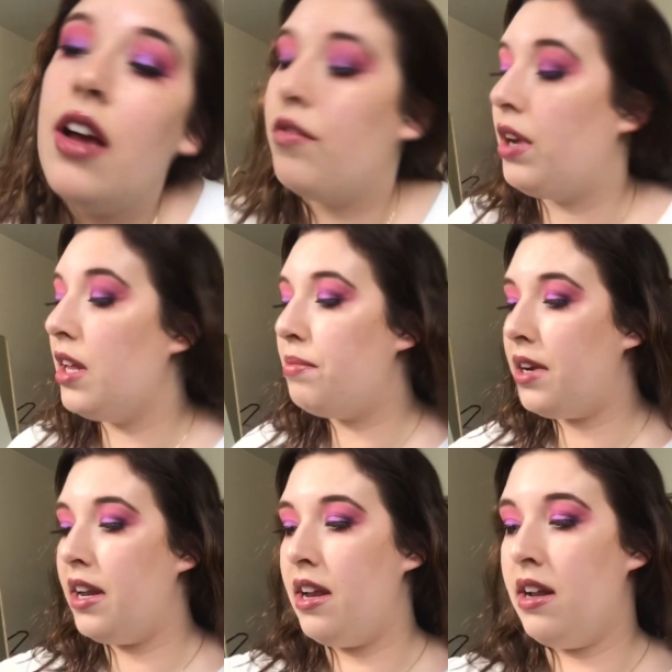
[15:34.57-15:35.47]
Really
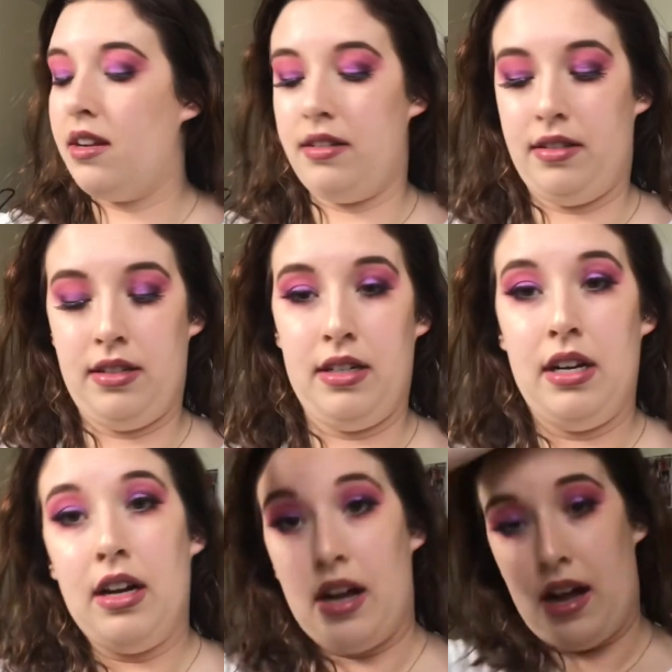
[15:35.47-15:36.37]
pretty.
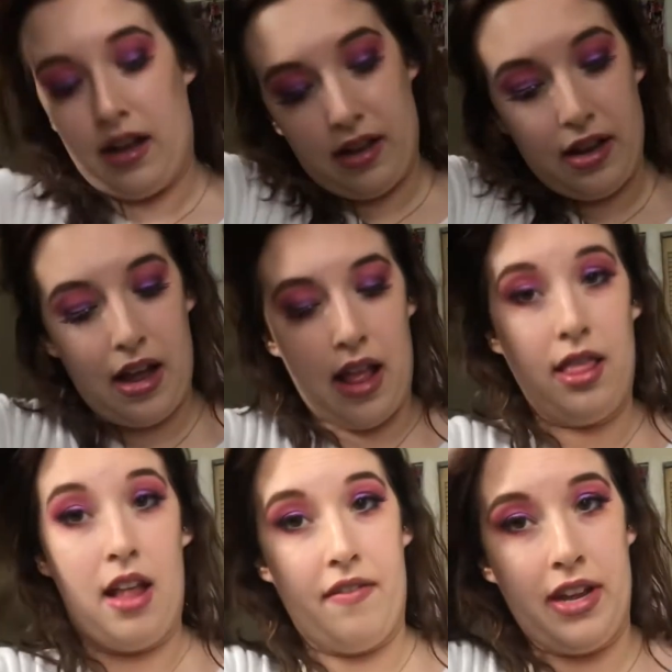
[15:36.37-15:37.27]

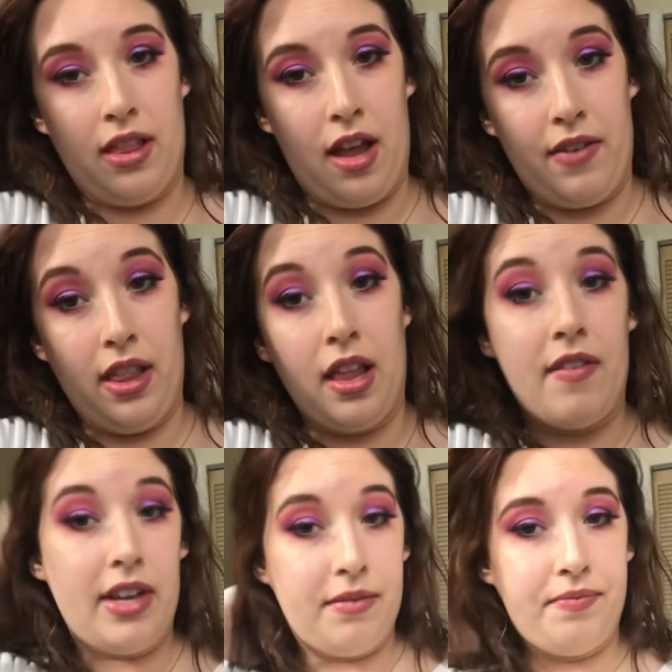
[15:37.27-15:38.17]
Love it, love it,
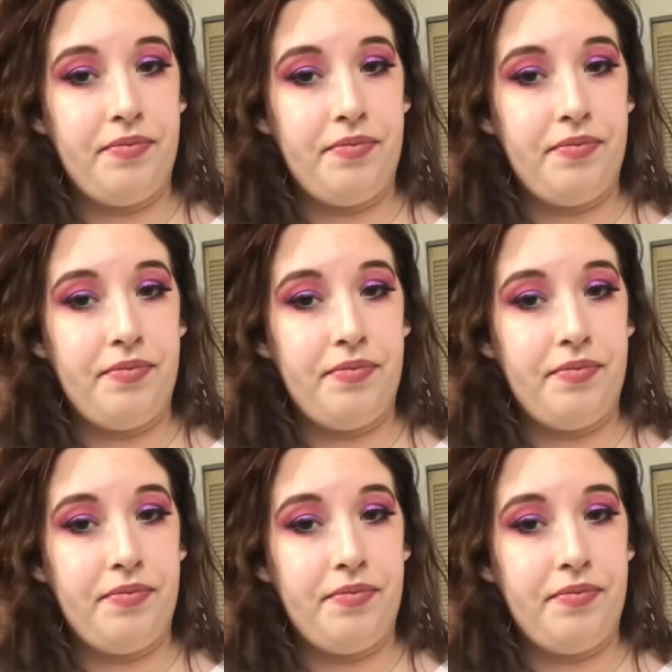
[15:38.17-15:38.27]
love it.